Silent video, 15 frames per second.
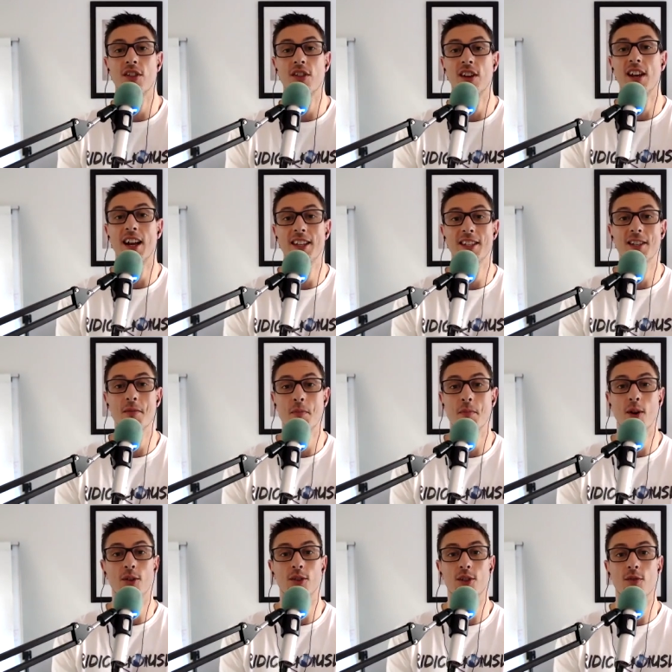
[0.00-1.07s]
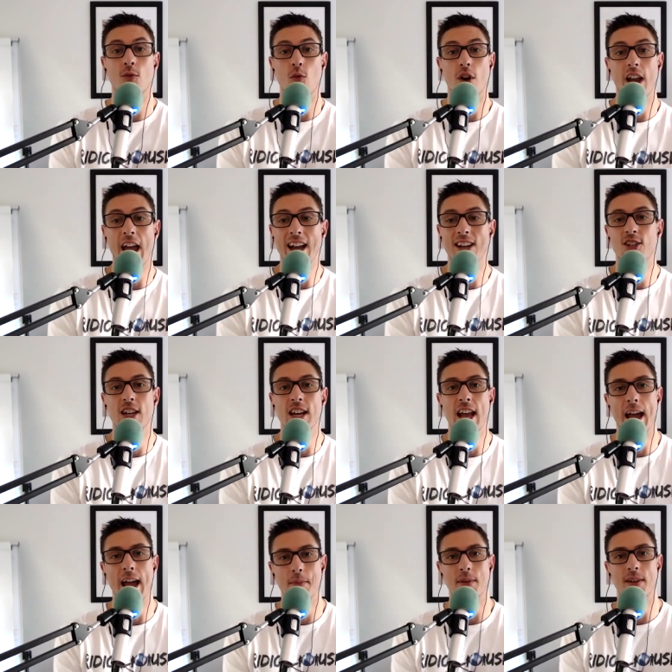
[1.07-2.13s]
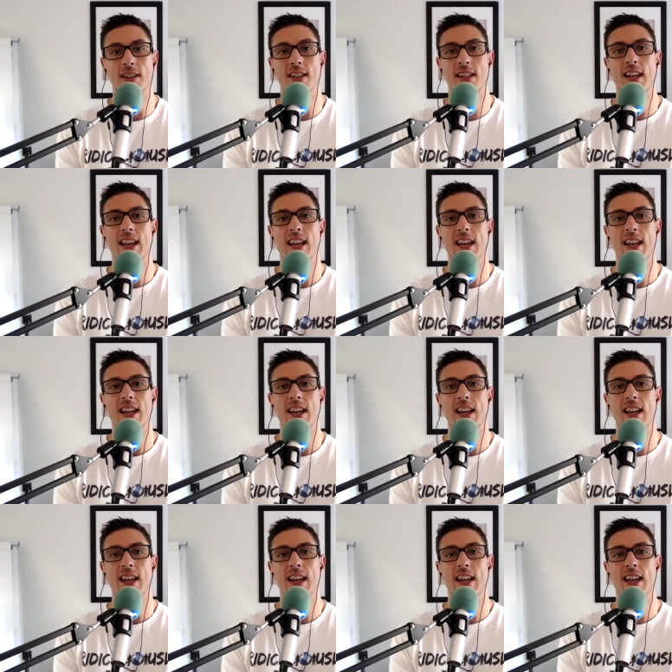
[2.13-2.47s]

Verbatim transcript: the nuts and bolts of what actually happened.